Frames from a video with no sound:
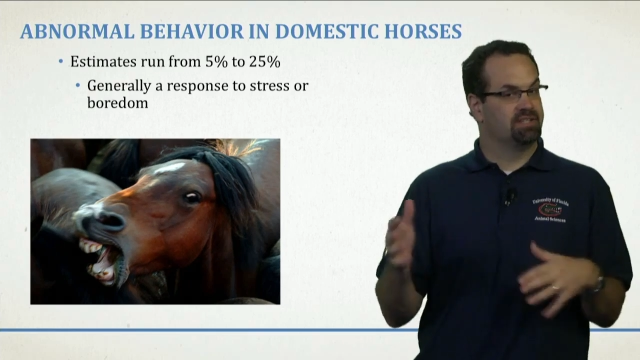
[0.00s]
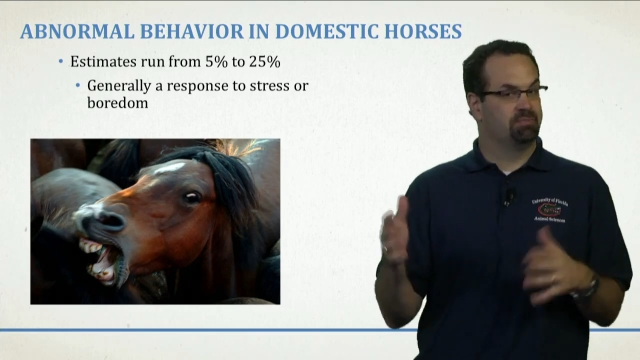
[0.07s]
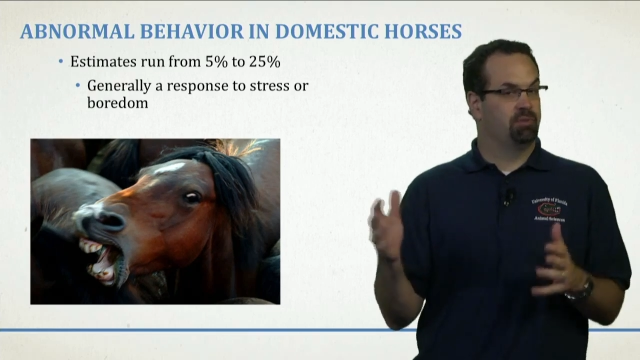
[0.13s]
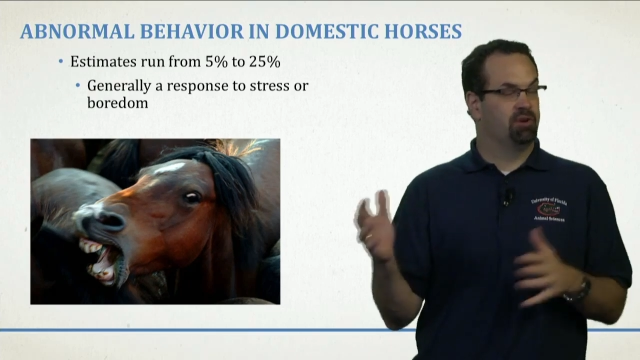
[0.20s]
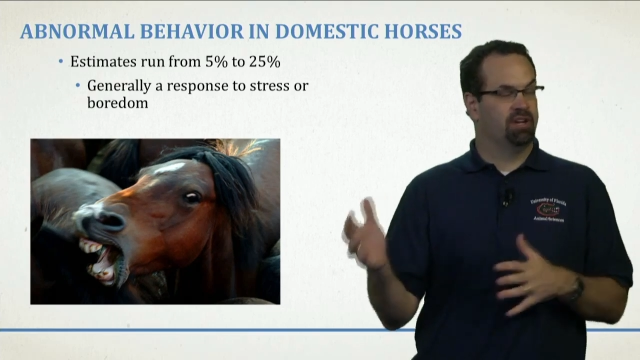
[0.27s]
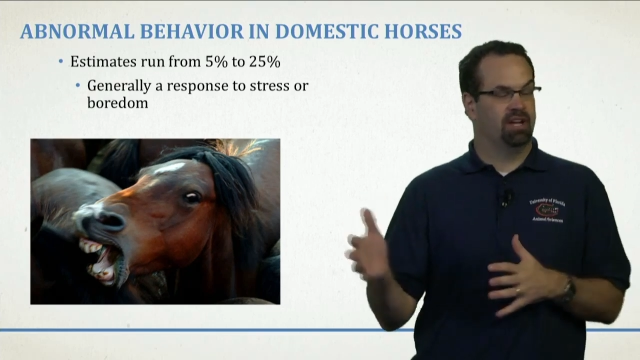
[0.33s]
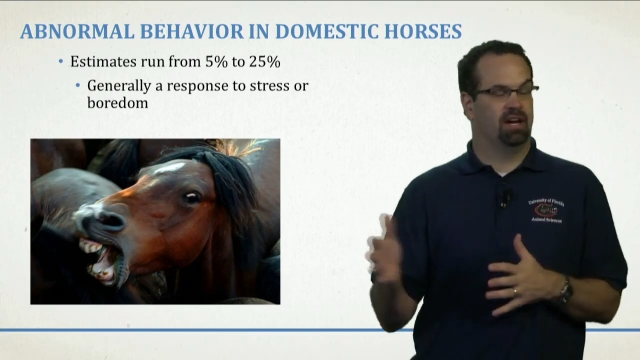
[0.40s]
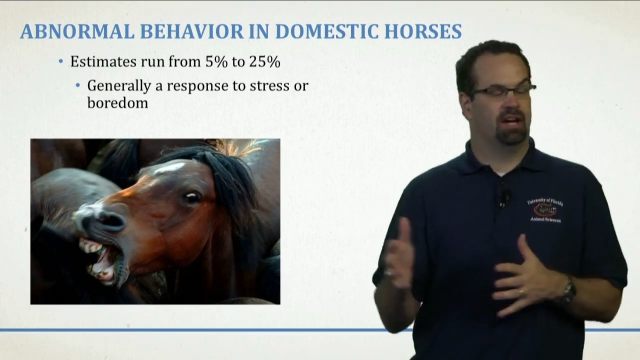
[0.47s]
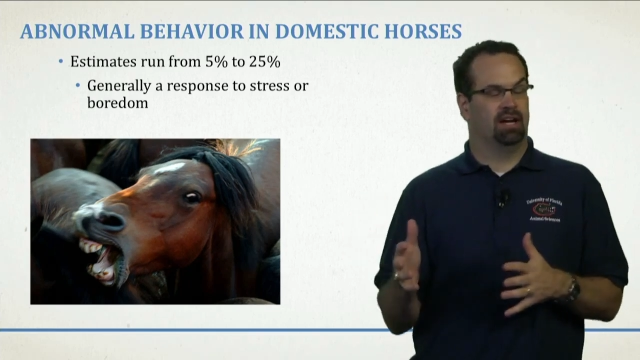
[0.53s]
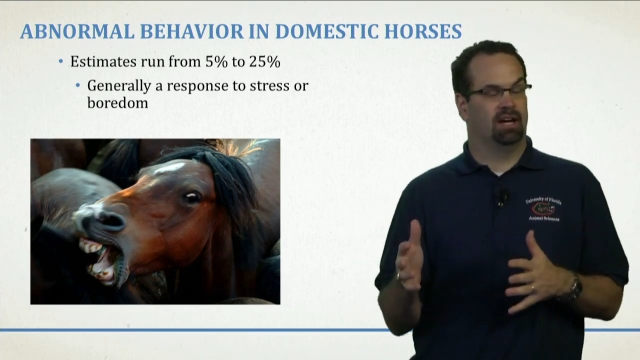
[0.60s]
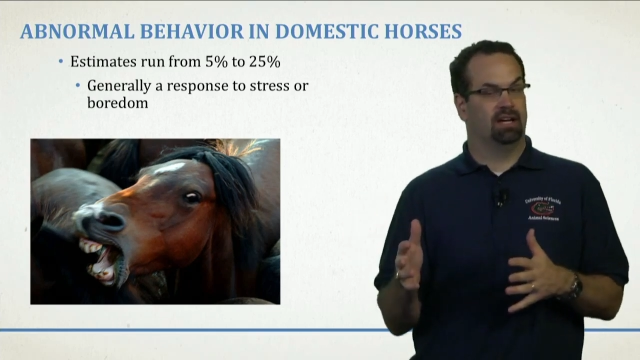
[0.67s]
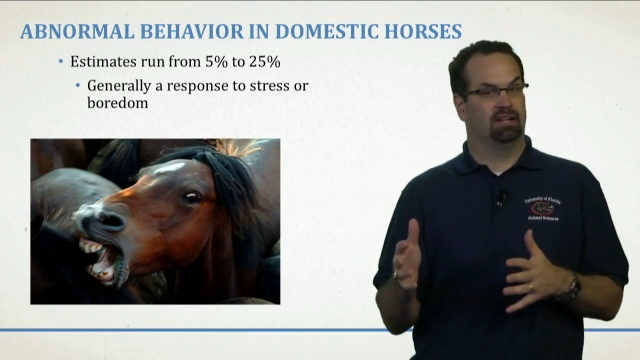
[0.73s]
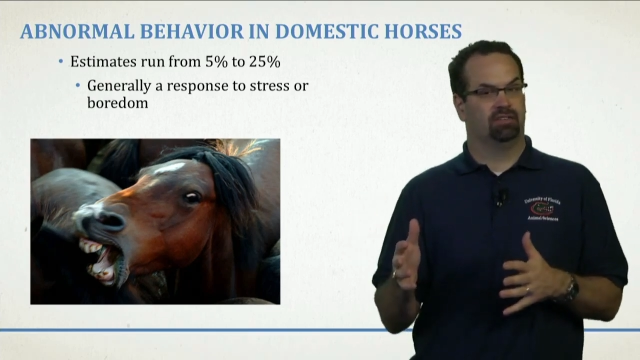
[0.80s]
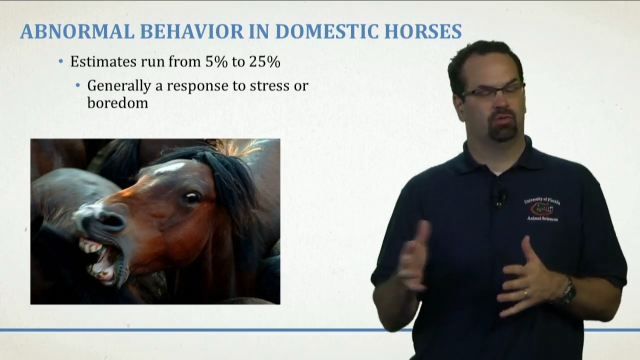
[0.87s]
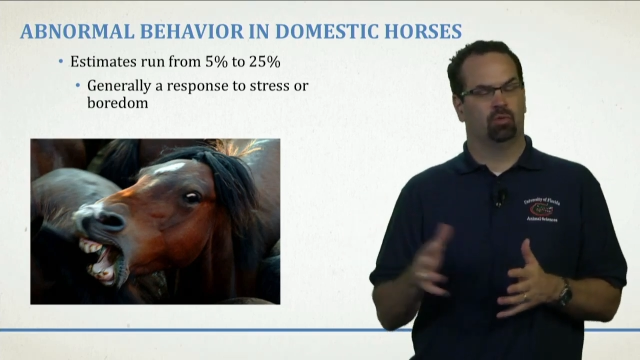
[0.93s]
That's pretty
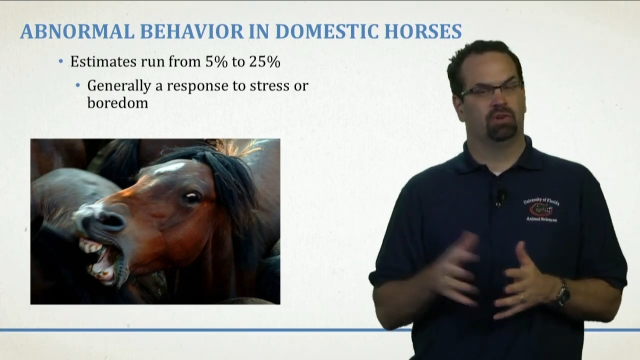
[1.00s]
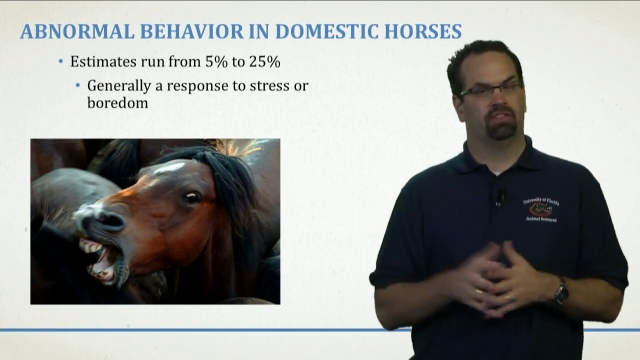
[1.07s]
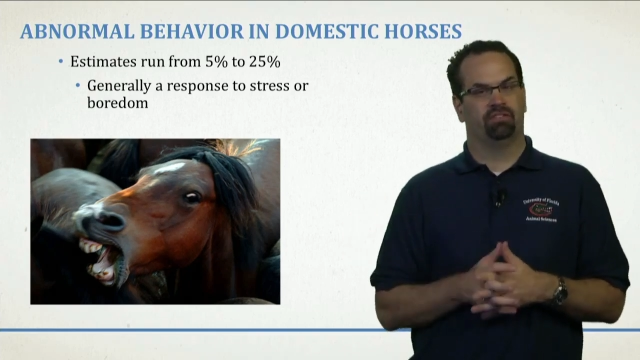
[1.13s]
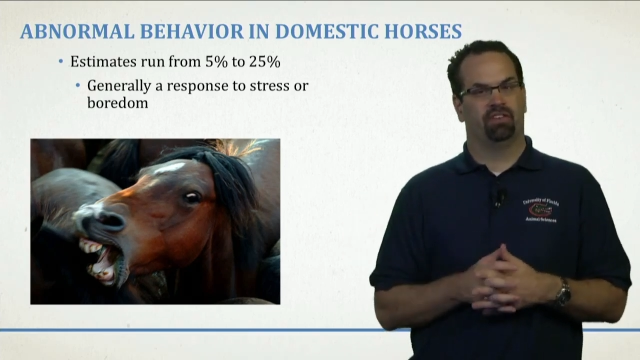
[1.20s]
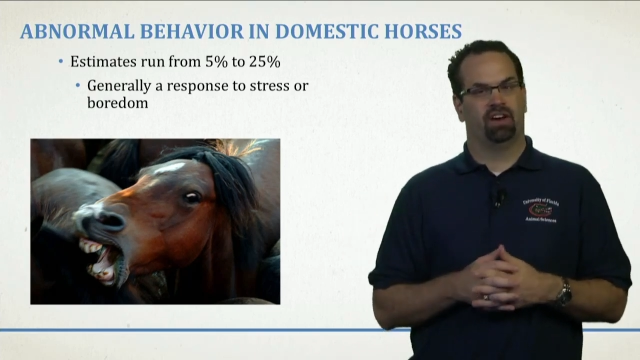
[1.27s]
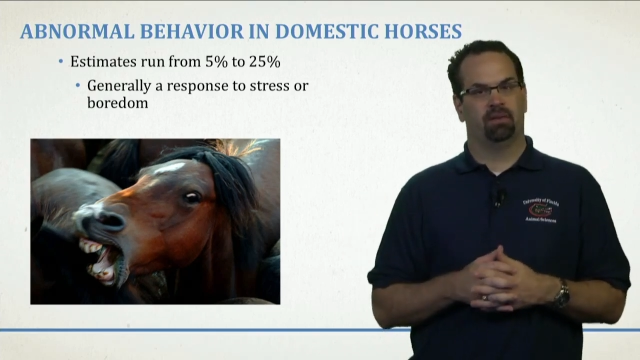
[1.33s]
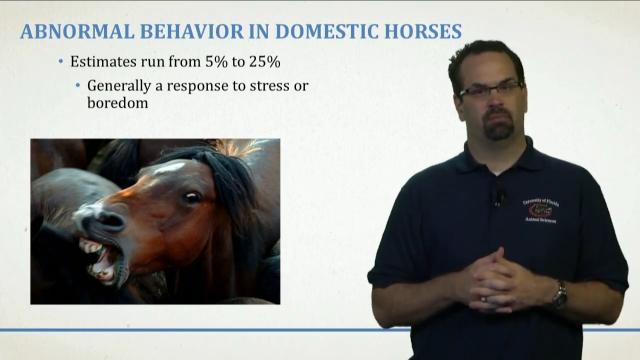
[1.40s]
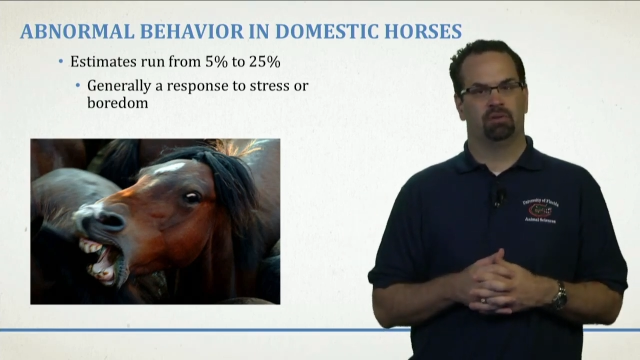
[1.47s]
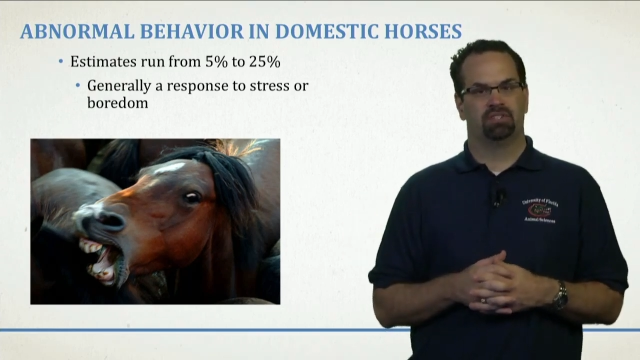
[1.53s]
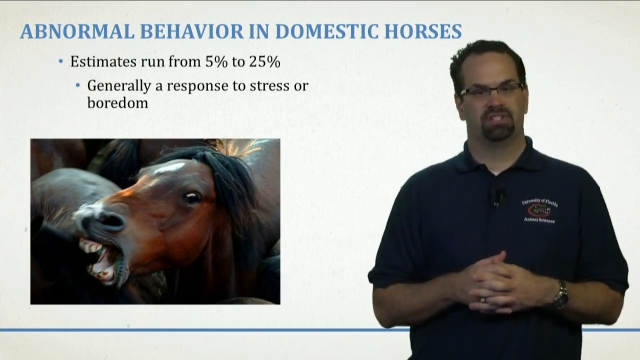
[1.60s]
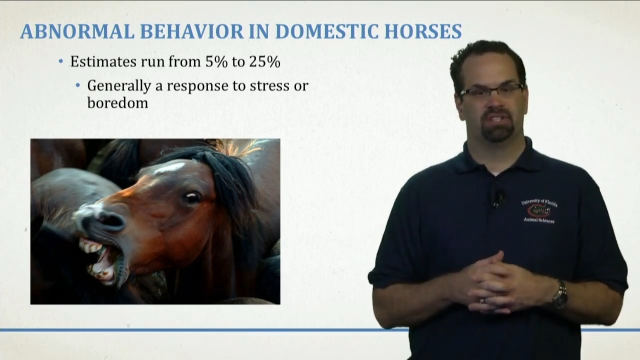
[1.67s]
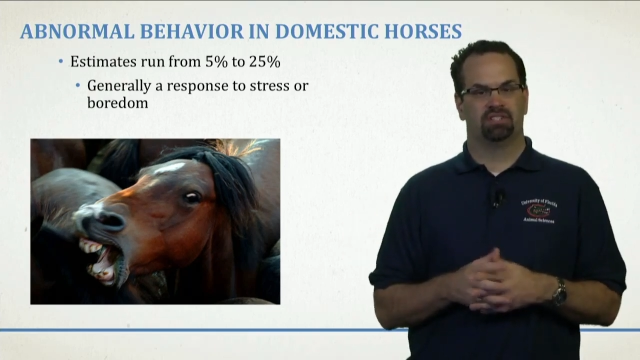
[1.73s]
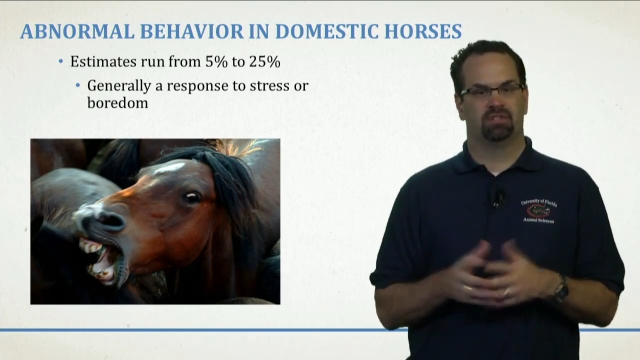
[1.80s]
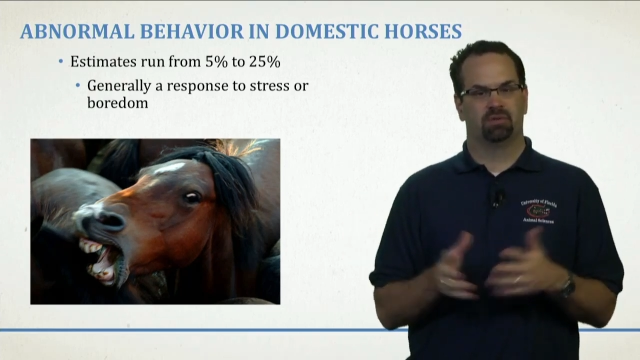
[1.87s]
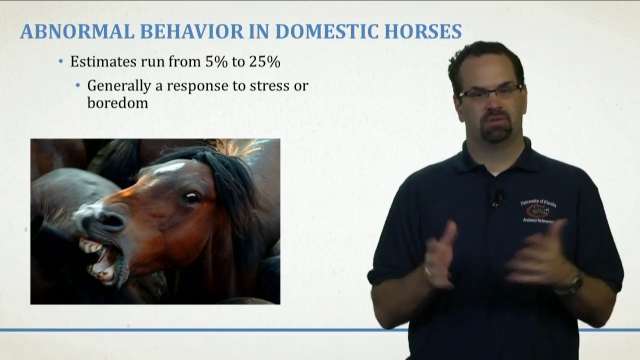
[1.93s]
high at 25%.